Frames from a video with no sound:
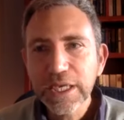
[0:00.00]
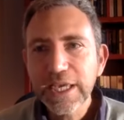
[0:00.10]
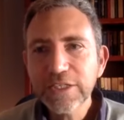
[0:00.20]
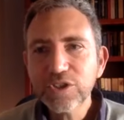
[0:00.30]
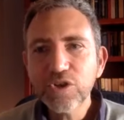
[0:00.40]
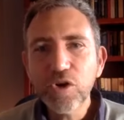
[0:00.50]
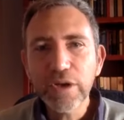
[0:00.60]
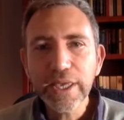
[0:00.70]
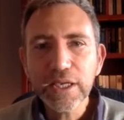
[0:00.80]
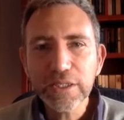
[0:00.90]
It's not
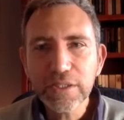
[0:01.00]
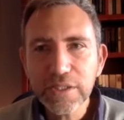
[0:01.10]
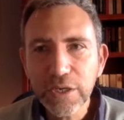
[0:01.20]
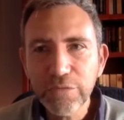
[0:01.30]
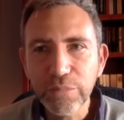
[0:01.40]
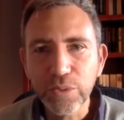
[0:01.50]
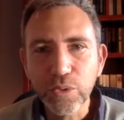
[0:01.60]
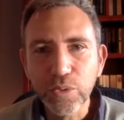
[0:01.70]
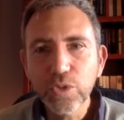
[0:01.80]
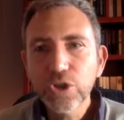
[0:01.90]

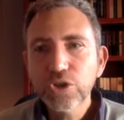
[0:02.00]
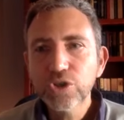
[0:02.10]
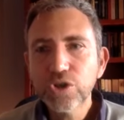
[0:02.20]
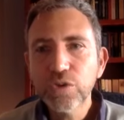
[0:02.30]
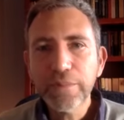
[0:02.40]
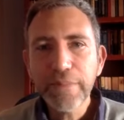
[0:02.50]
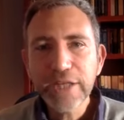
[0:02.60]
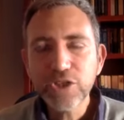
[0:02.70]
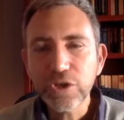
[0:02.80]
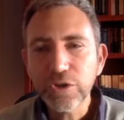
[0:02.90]
inconceivable to
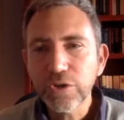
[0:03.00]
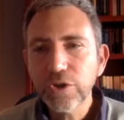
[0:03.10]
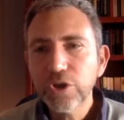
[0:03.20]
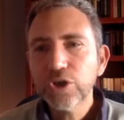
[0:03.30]
imagine,